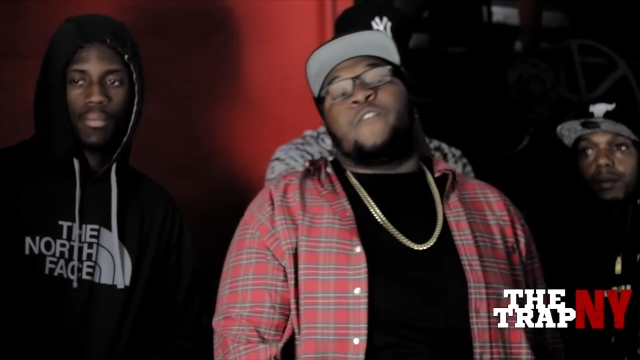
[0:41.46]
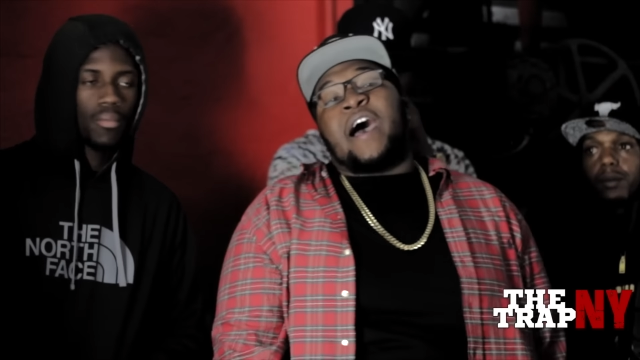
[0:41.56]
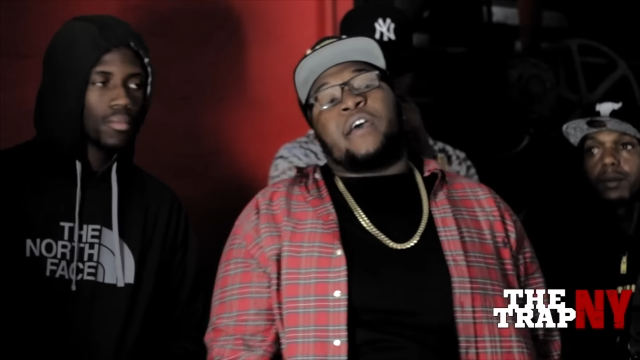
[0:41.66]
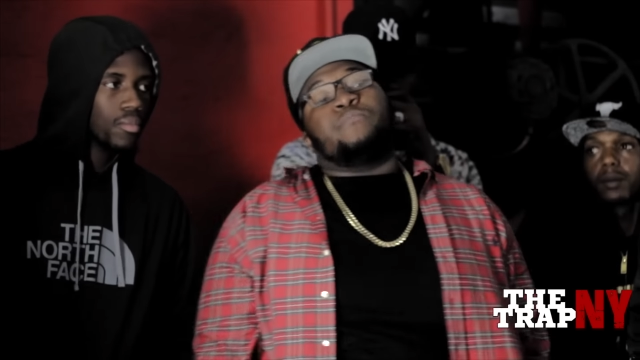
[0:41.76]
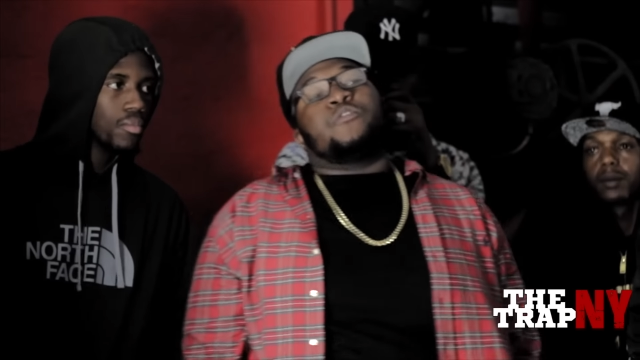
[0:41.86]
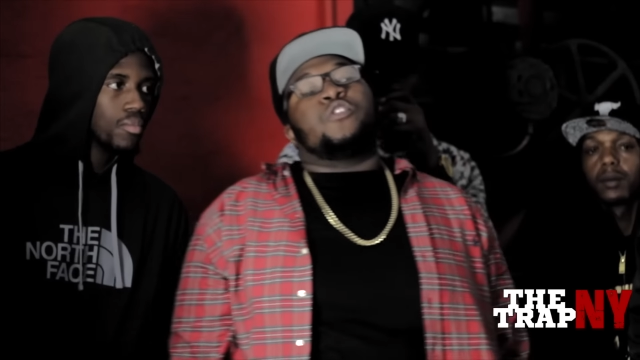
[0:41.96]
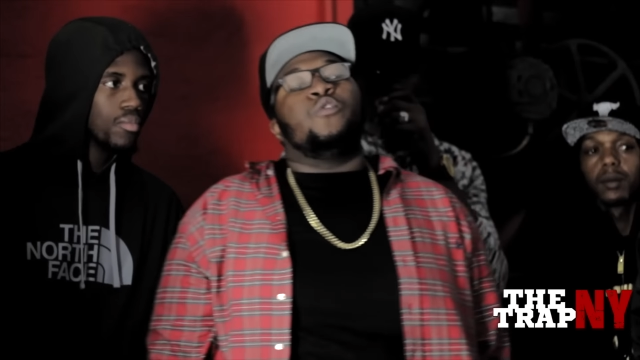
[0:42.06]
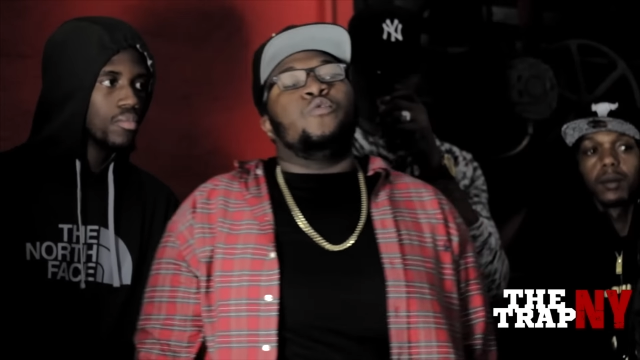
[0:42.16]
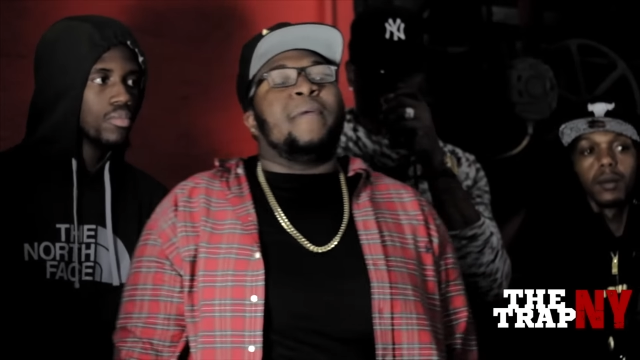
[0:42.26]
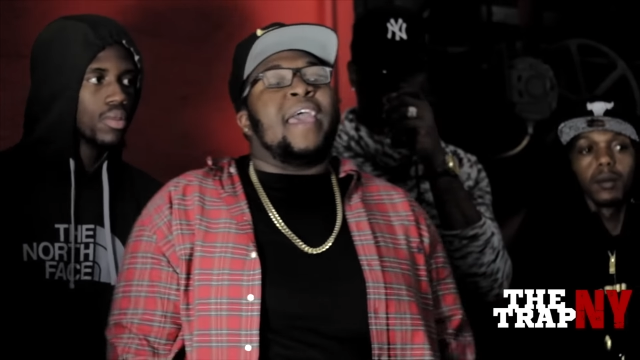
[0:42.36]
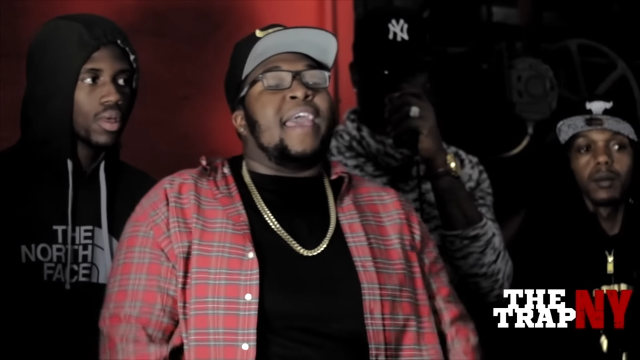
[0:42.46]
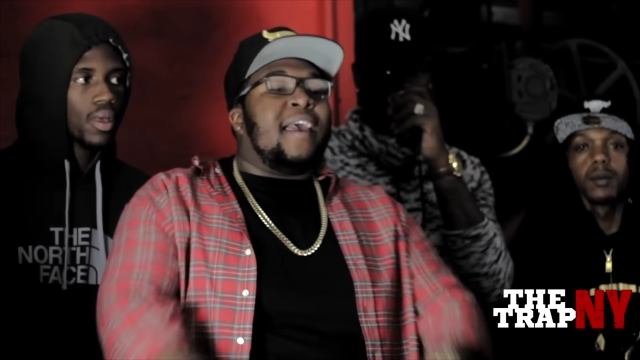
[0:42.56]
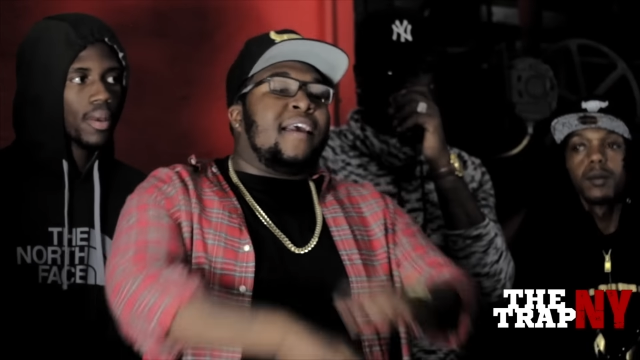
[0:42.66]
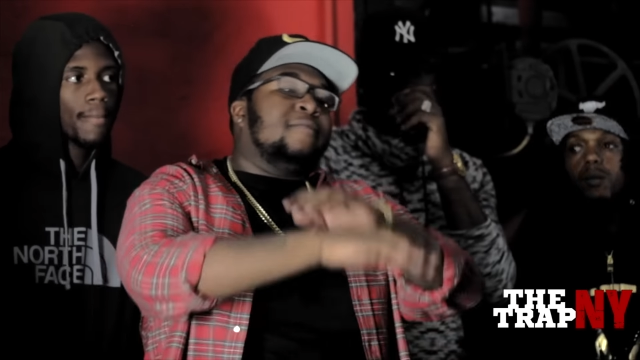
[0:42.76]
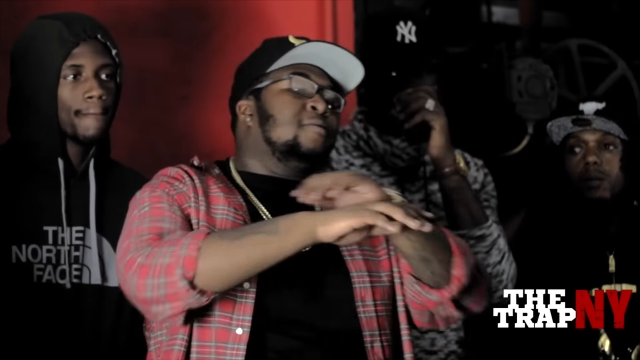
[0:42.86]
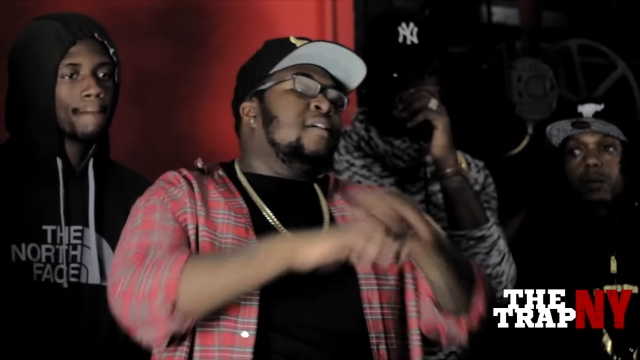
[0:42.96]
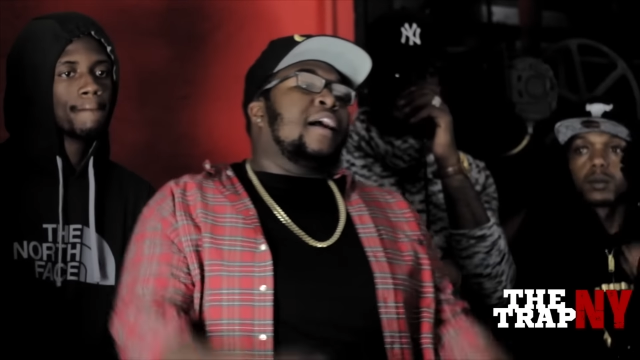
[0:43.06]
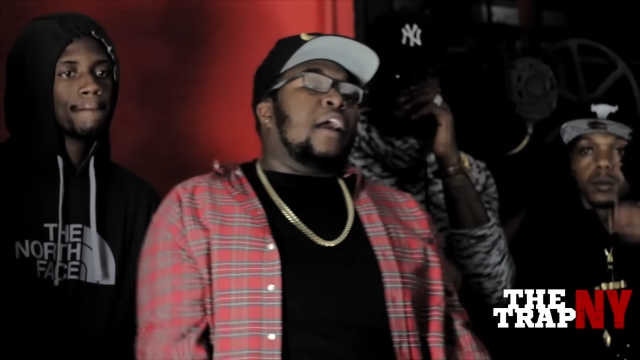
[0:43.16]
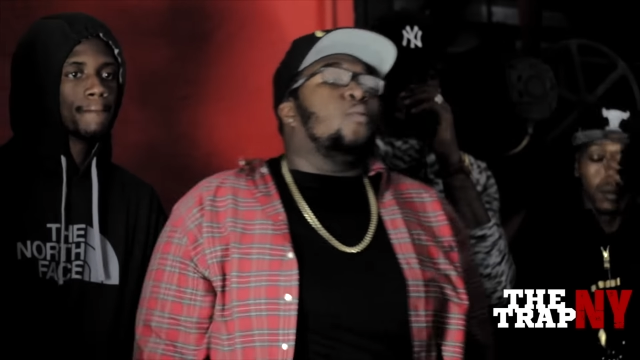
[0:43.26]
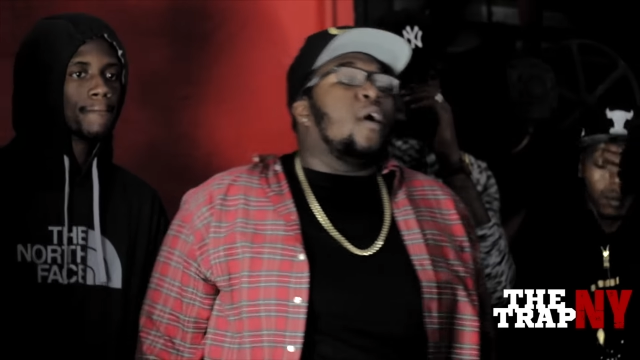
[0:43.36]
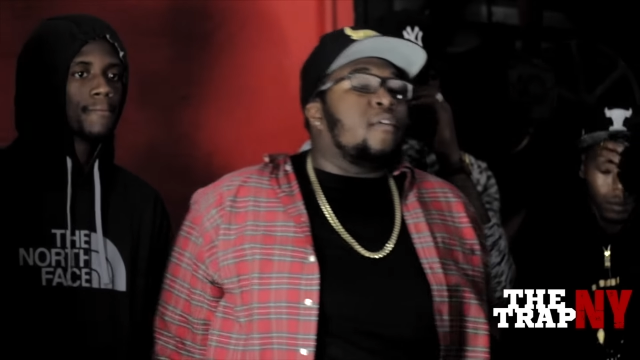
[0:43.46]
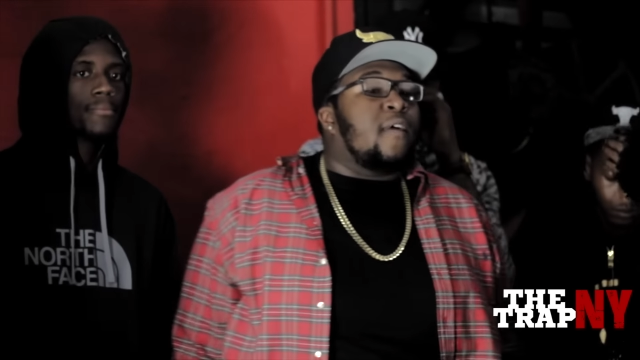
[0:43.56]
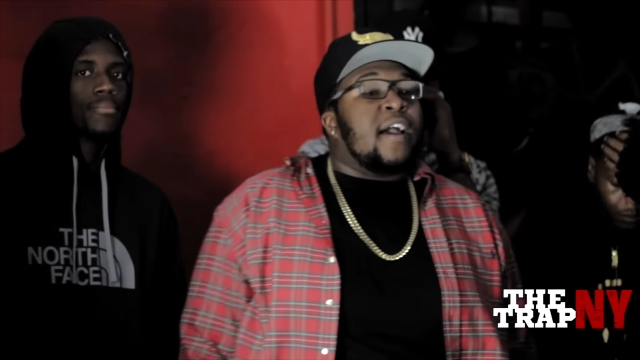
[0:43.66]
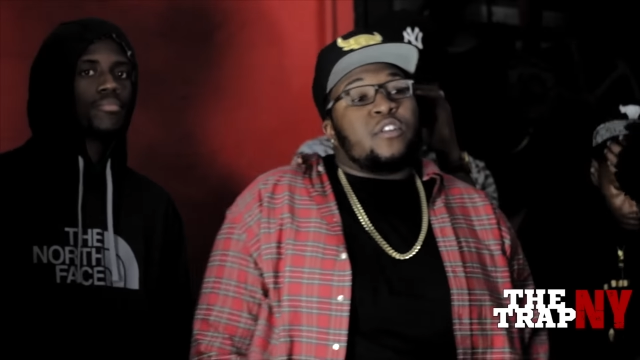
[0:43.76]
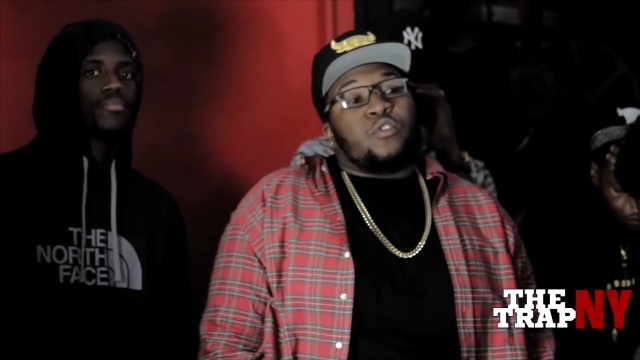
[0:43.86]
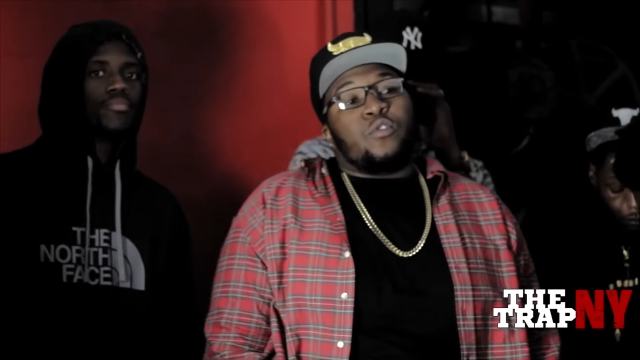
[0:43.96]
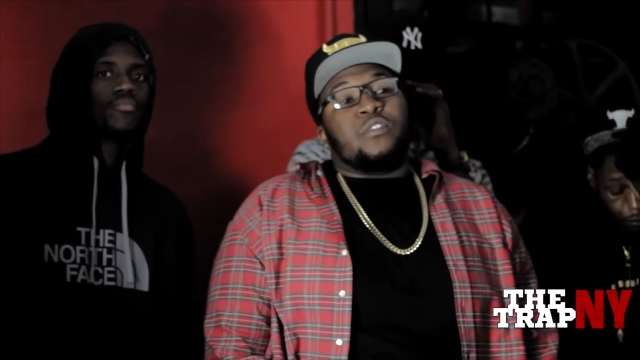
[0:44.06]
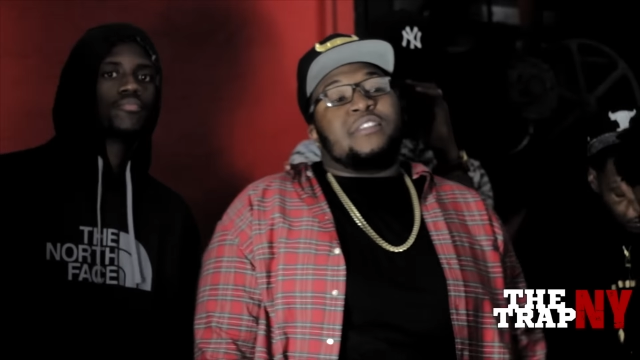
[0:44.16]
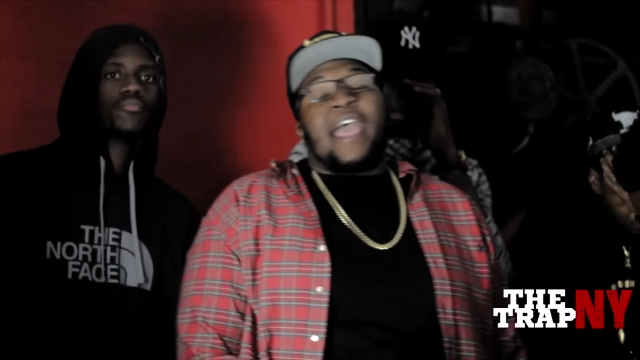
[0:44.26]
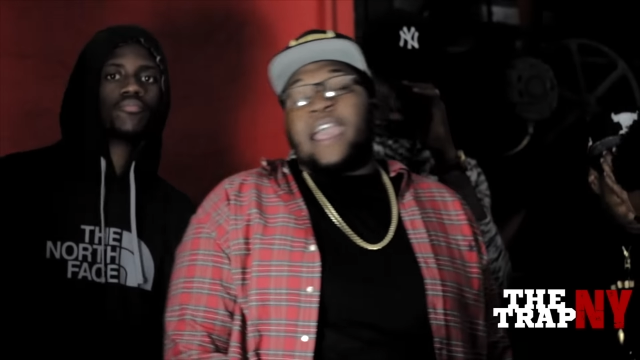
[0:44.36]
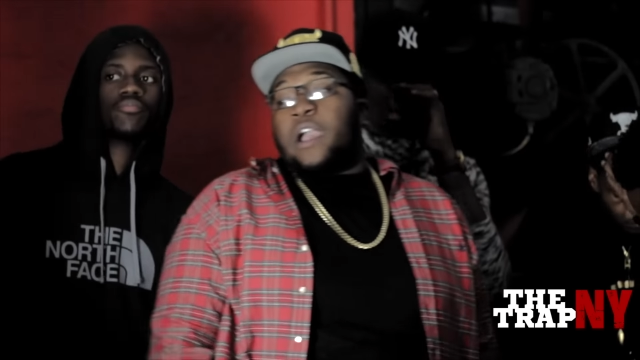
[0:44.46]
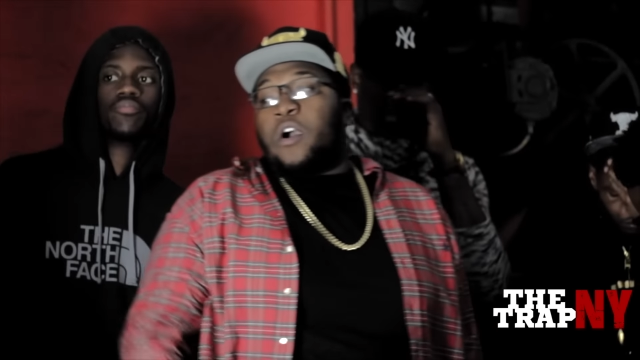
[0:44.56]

Speaker 1: Volume two, man. Got a one rounder on deck.